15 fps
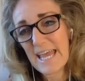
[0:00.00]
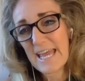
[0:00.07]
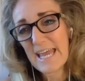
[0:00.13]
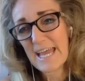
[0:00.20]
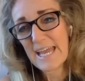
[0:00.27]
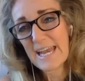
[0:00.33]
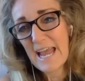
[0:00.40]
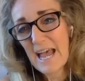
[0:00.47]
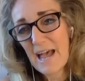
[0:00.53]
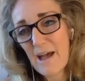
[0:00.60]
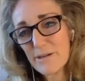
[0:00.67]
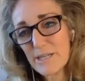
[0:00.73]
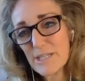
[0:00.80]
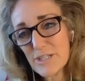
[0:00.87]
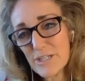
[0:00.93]
and how
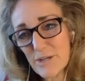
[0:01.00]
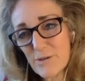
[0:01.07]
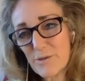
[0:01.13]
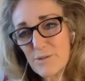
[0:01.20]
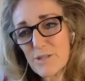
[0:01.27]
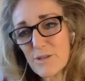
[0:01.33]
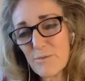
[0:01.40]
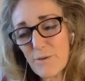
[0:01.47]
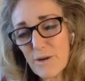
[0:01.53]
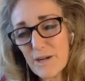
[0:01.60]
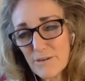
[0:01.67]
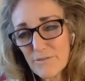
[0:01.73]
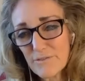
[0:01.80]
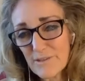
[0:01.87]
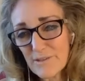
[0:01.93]
it shows the
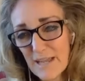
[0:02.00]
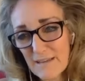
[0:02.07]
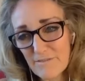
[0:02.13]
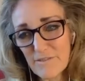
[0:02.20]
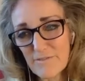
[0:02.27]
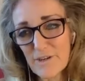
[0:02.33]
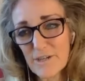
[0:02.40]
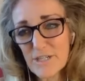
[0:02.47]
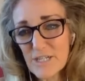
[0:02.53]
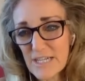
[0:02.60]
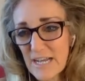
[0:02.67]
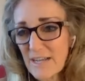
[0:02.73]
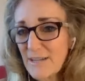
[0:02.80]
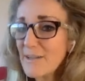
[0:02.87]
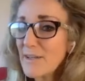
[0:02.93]
wonderful life of our
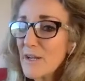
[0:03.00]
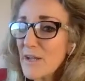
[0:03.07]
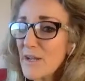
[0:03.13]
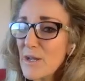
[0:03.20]
child,